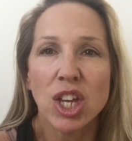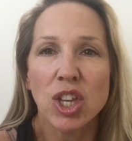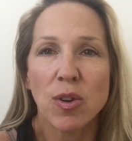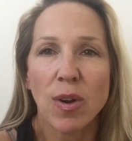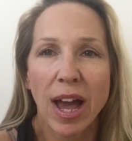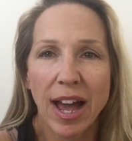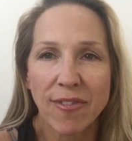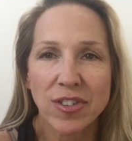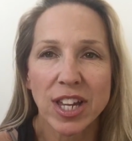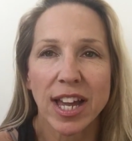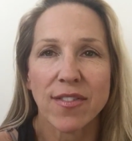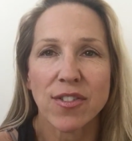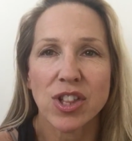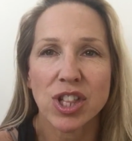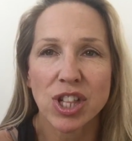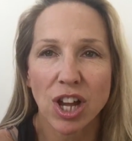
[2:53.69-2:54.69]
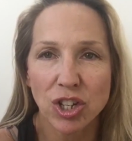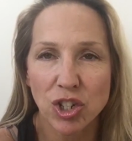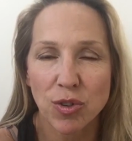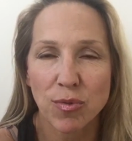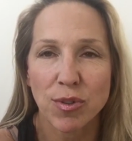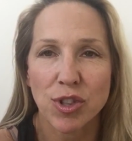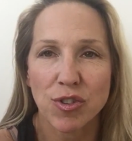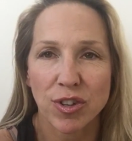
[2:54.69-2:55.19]
you have to have
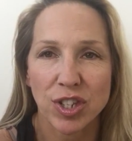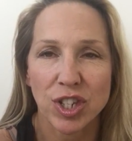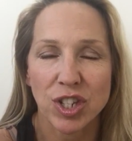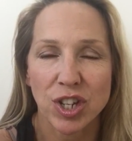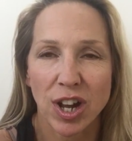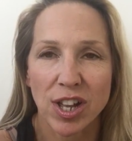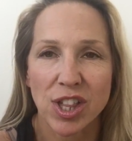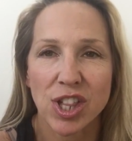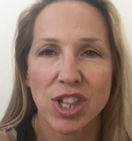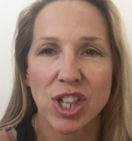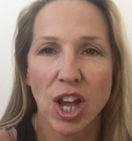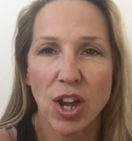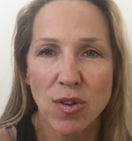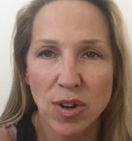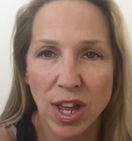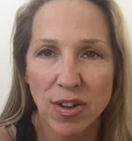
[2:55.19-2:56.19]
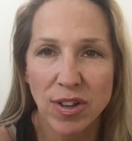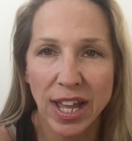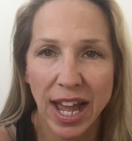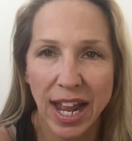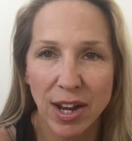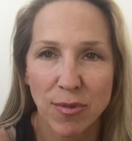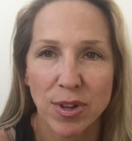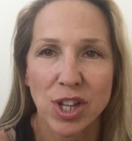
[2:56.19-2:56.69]
such a restricted diet, so low
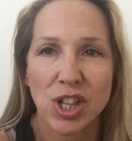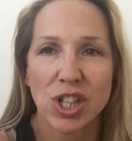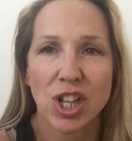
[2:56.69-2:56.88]
calories,